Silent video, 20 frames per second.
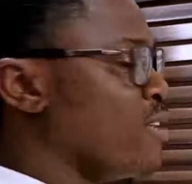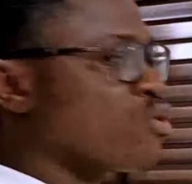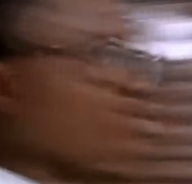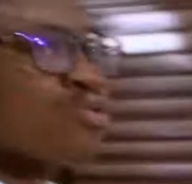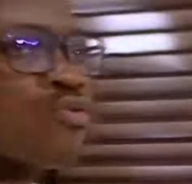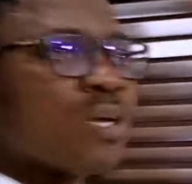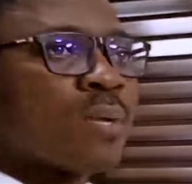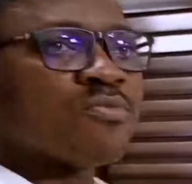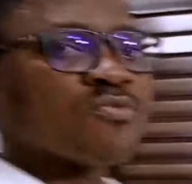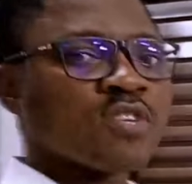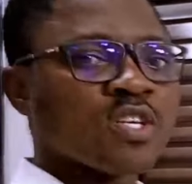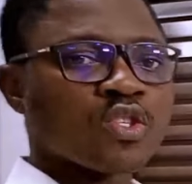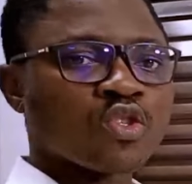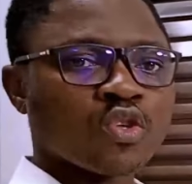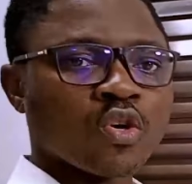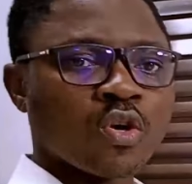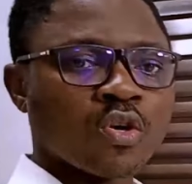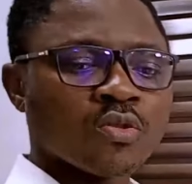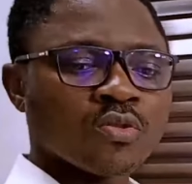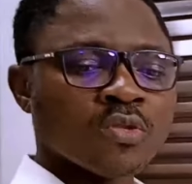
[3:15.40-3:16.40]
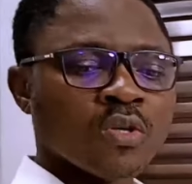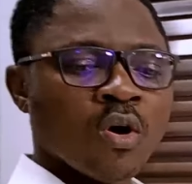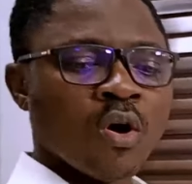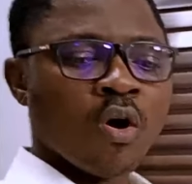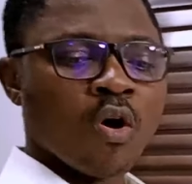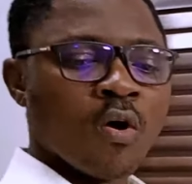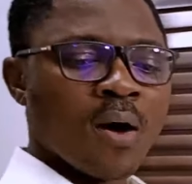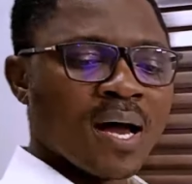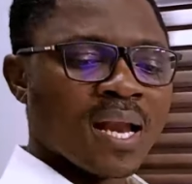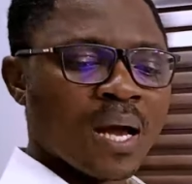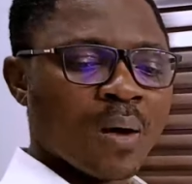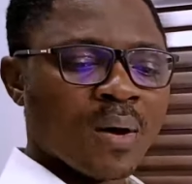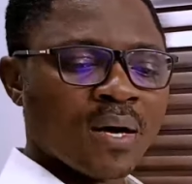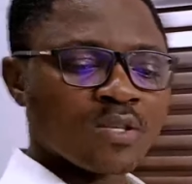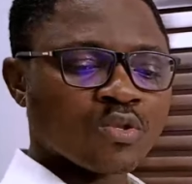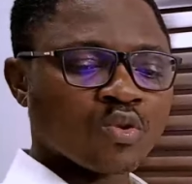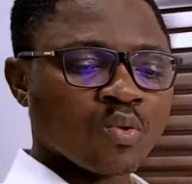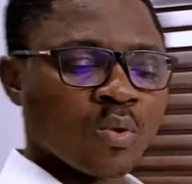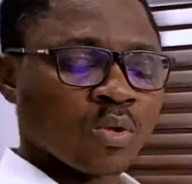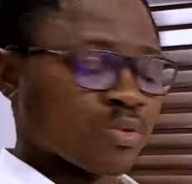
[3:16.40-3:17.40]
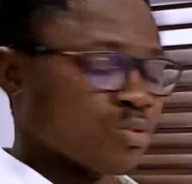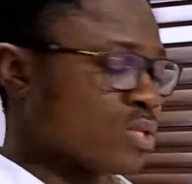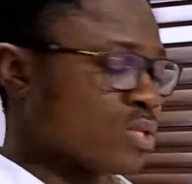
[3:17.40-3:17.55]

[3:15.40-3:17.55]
to remuneration or allowance to